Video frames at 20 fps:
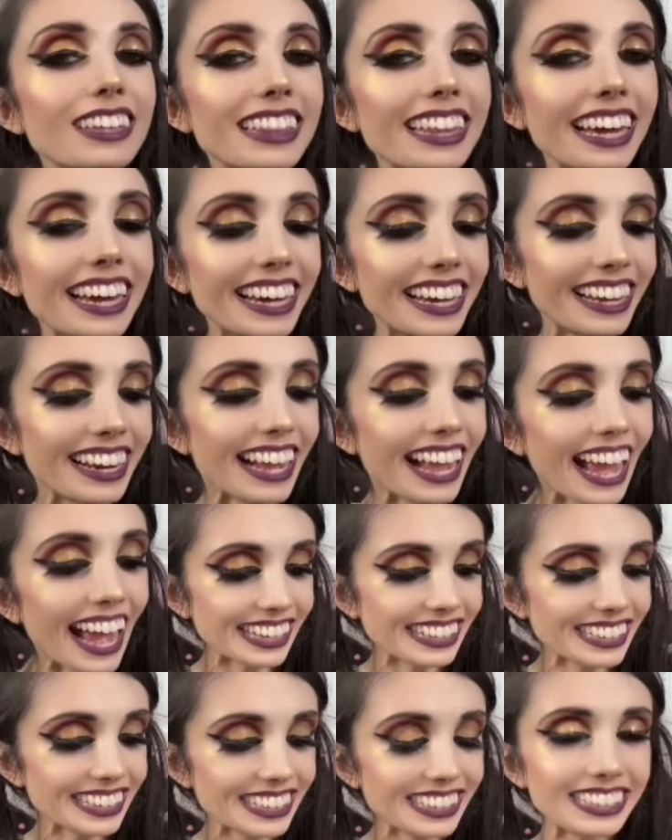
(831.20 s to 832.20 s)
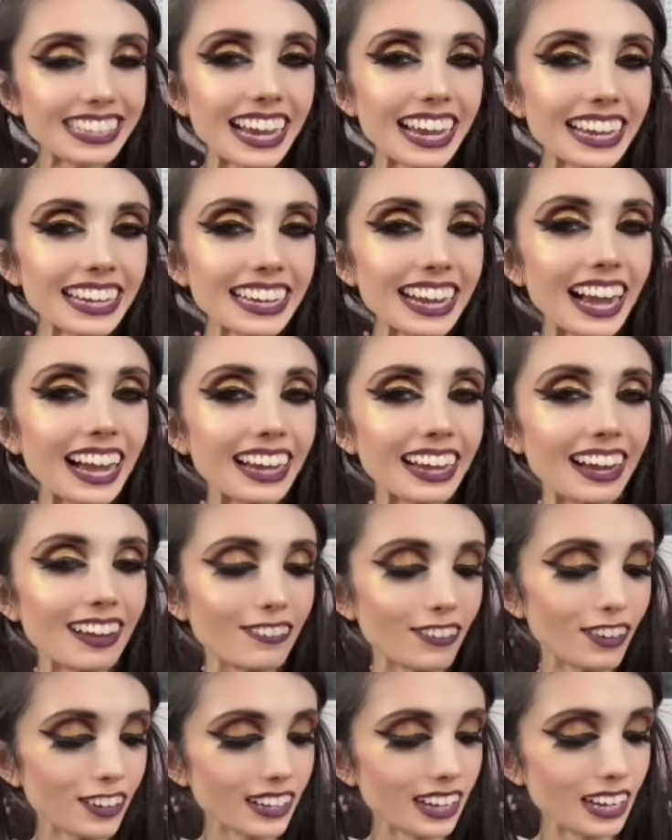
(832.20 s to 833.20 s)
titled that video and
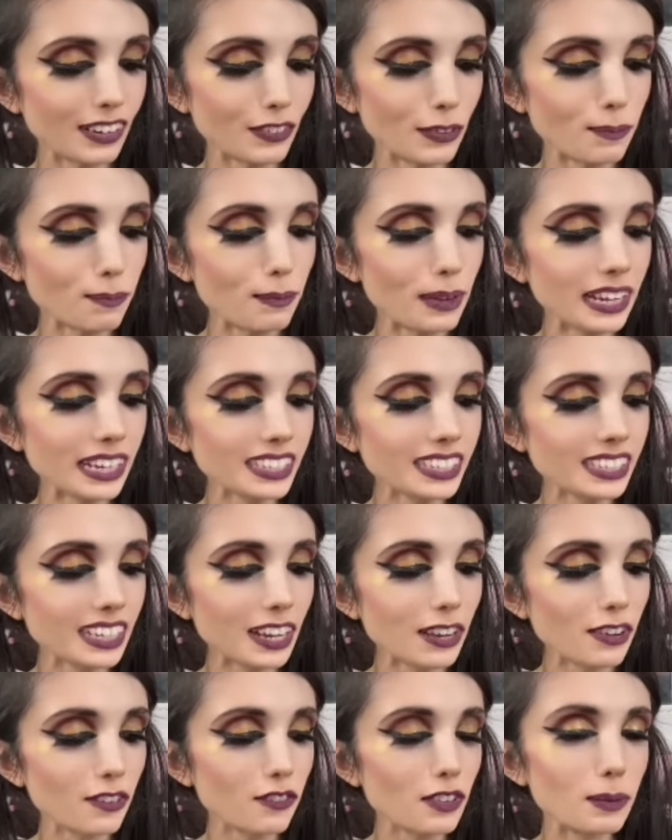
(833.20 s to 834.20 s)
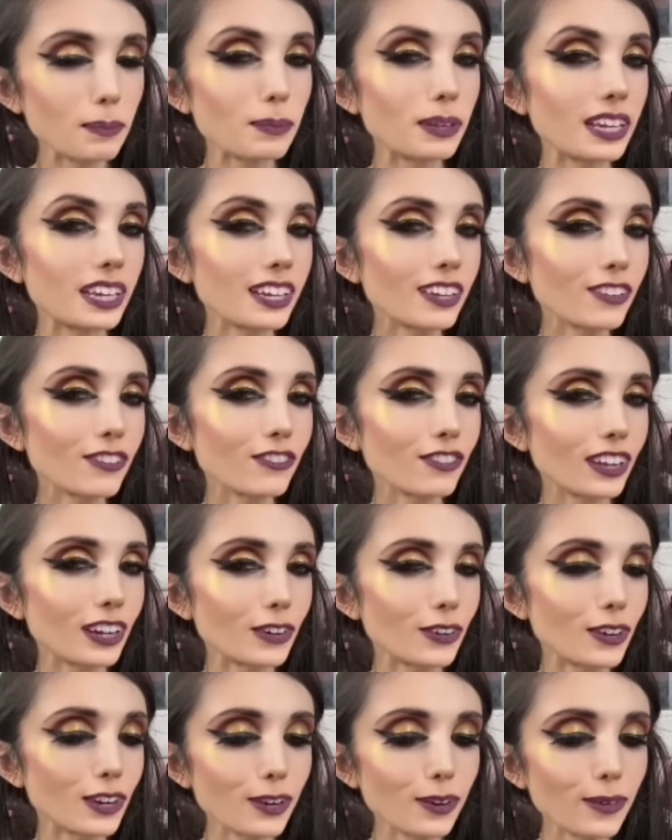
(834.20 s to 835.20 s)
captioned it, "Trump, please help
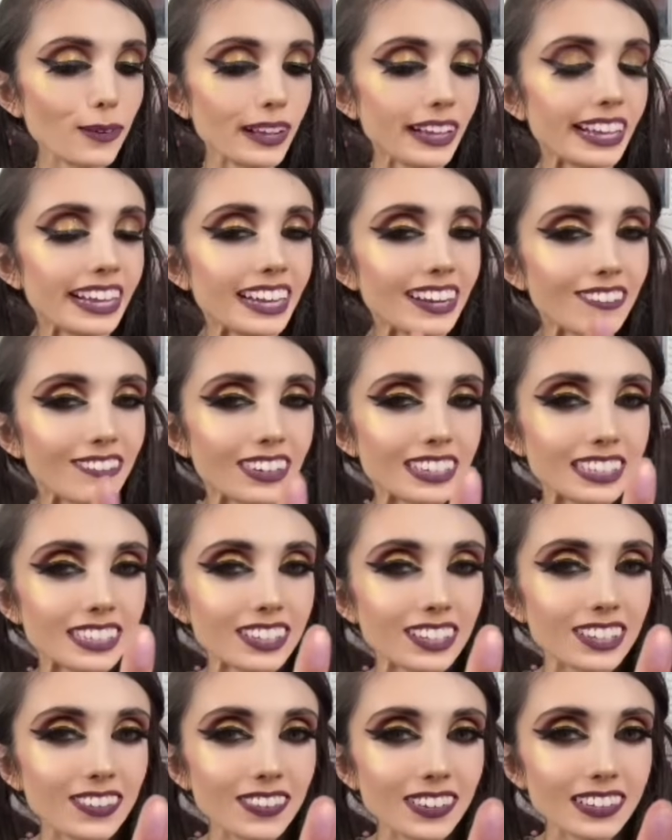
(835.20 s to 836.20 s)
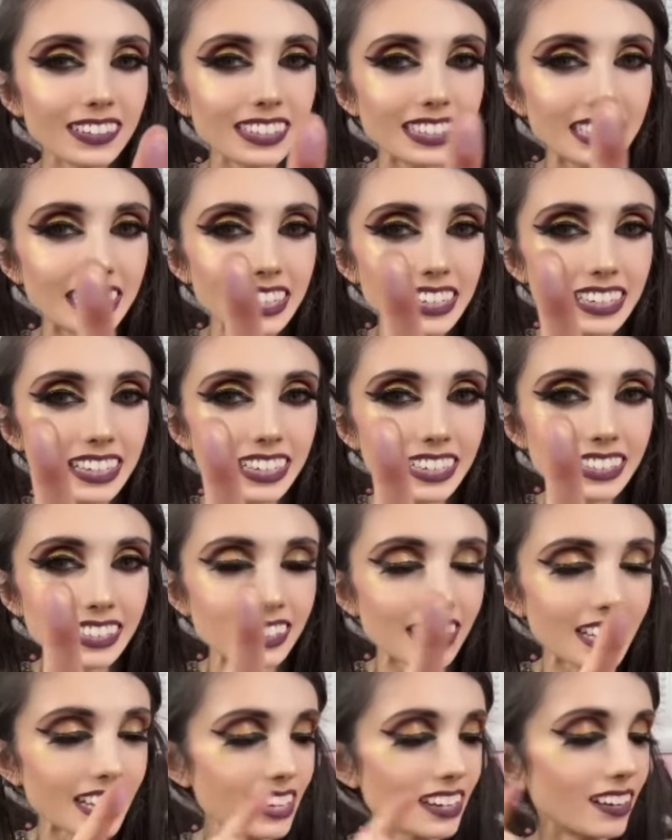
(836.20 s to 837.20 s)
save TikTok, da-da-da."
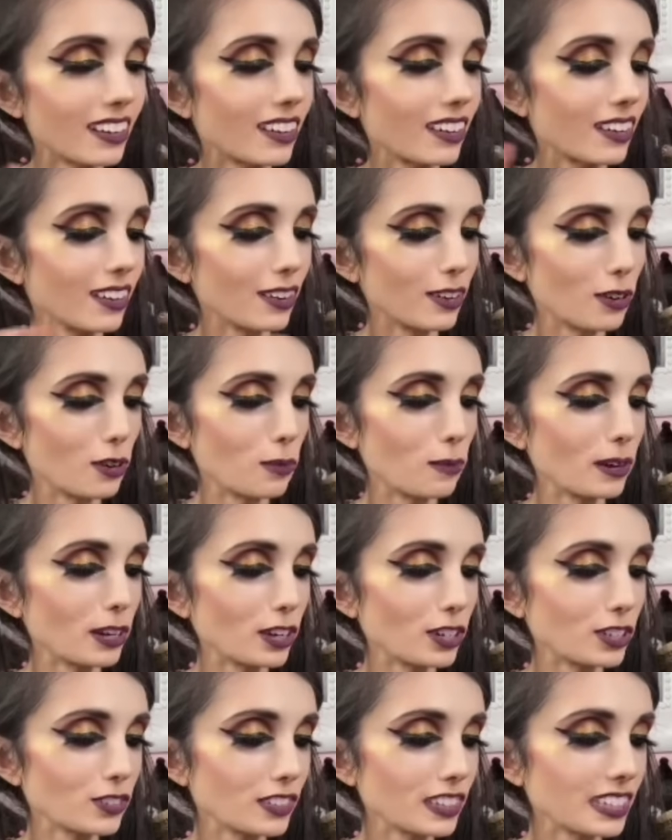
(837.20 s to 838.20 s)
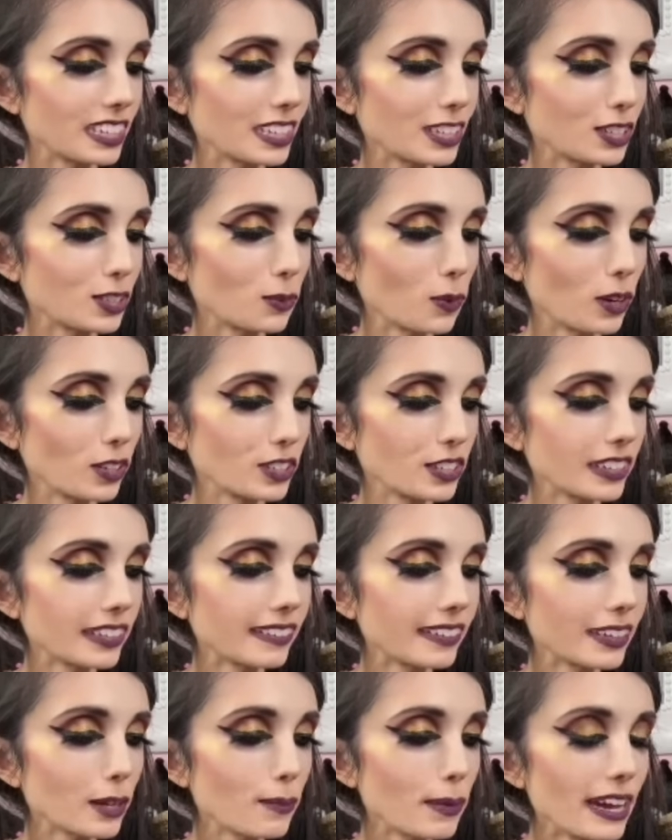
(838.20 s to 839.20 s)
And people lost their
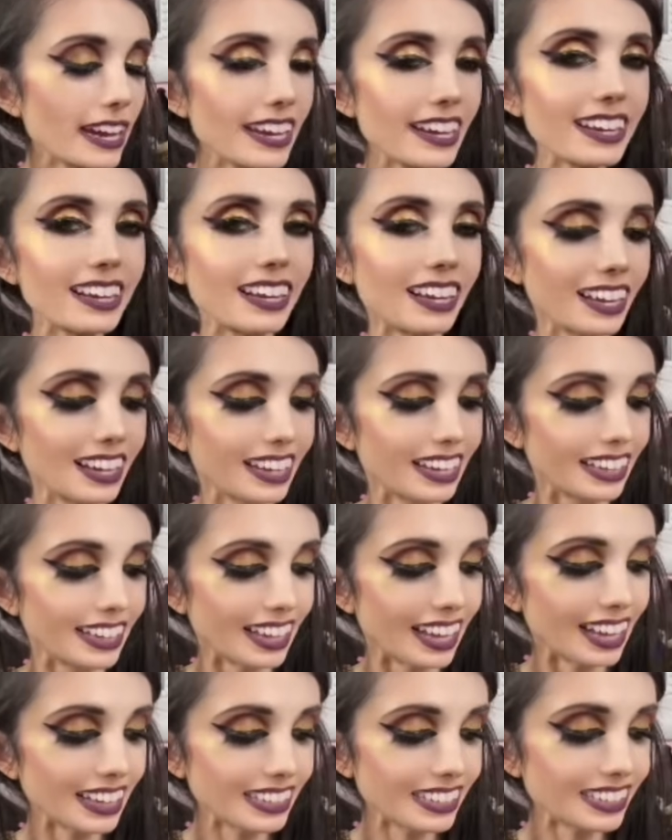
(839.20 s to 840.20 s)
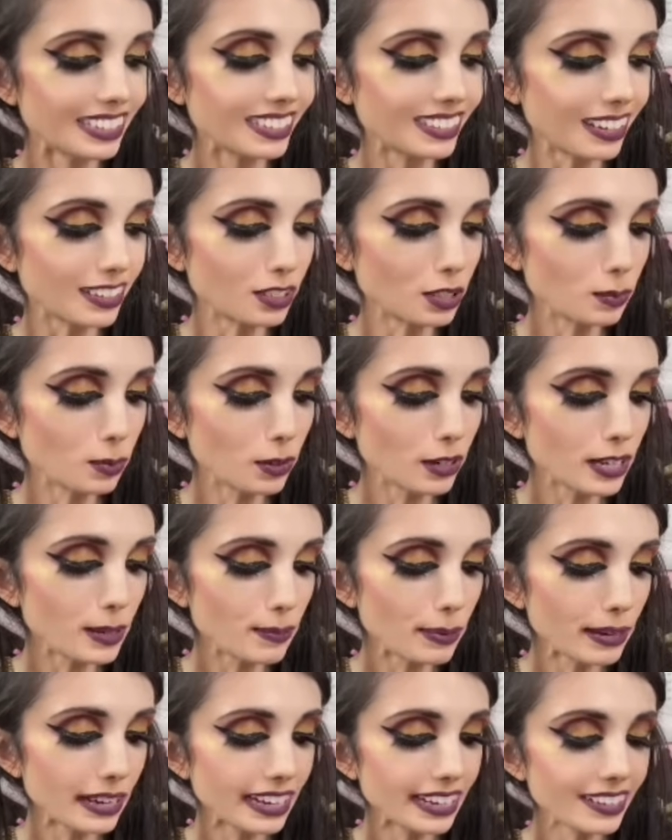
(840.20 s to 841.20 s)
minds. So in that
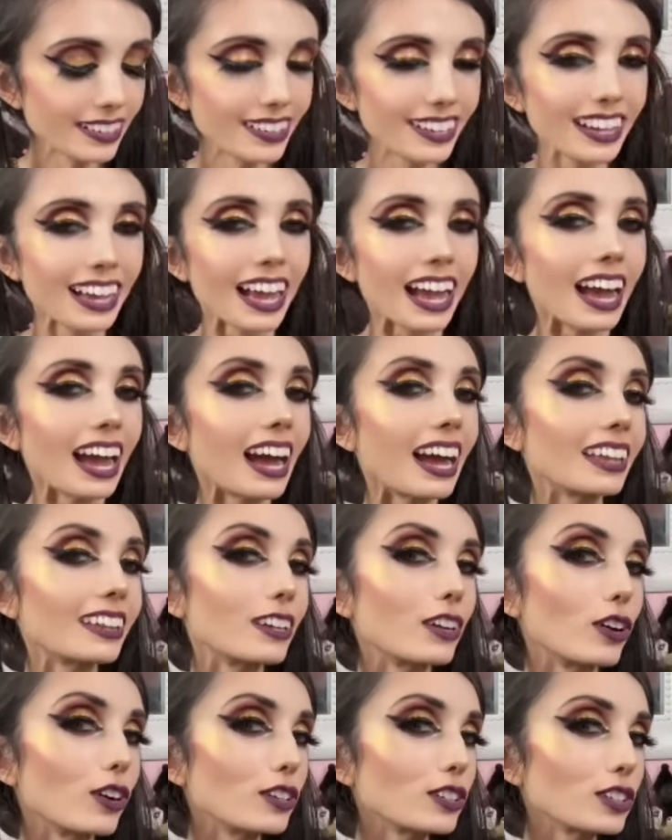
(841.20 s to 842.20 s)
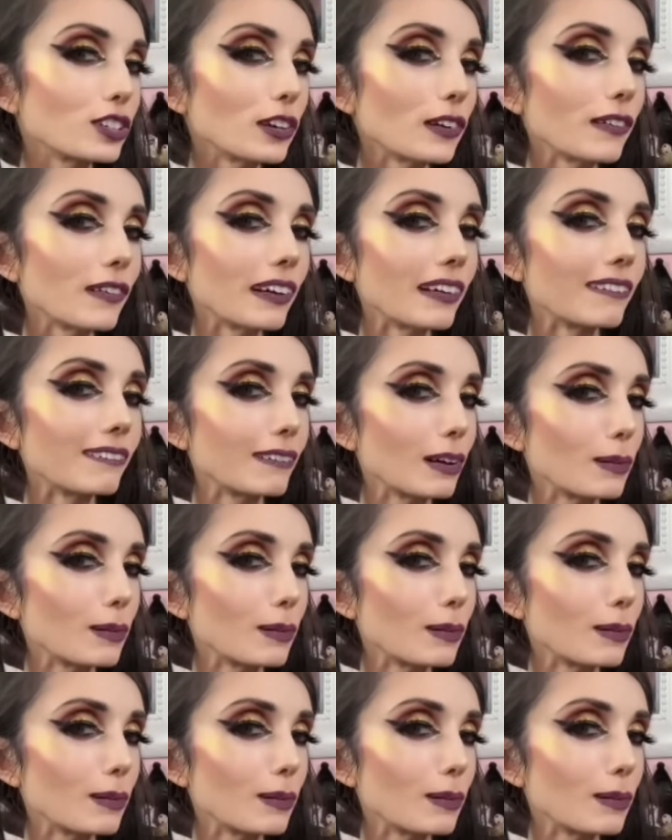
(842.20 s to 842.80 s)
comment section of that live stream that day, a lot of